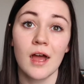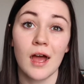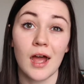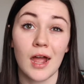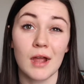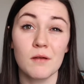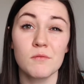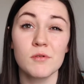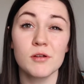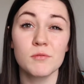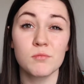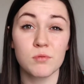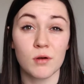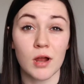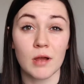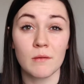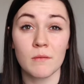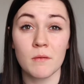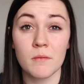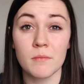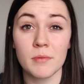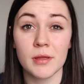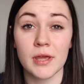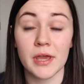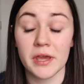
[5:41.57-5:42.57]
I would
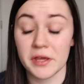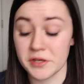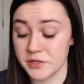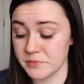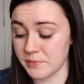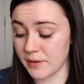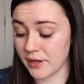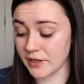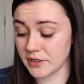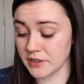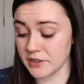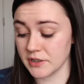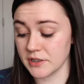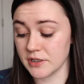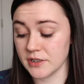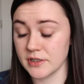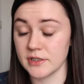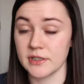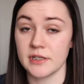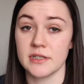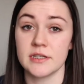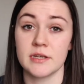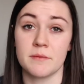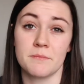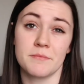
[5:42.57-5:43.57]
probably expect to
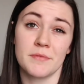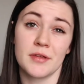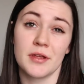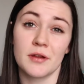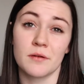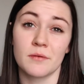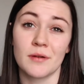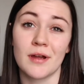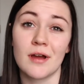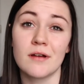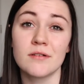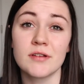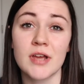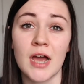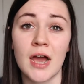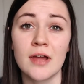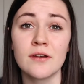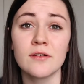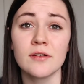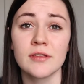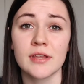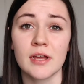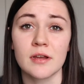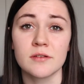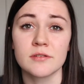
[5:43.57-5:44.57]
see something around
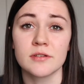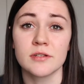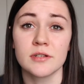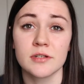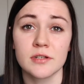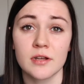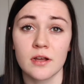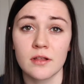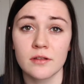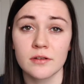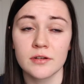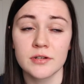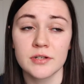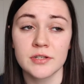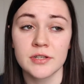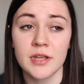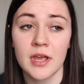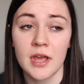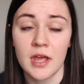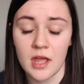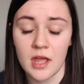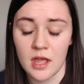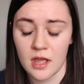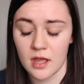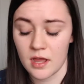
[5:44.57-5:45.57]
$100,000
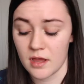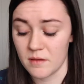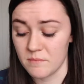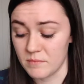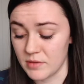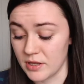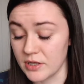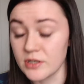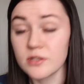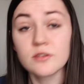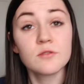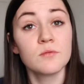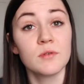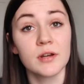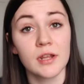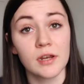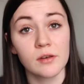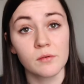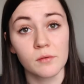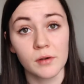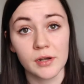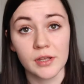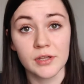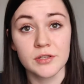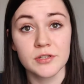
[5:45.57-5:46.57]
um, in
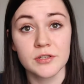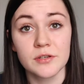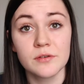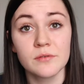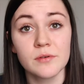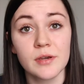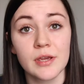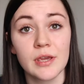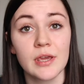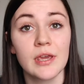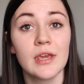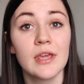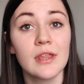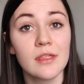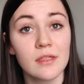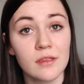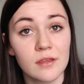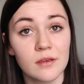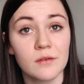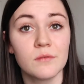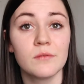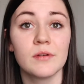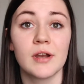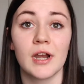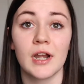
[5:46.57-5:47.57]
2022 in the
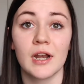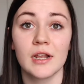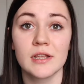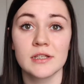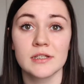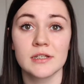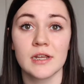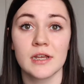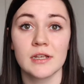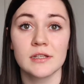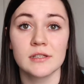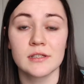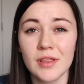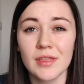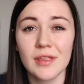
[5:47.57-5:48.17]
United States.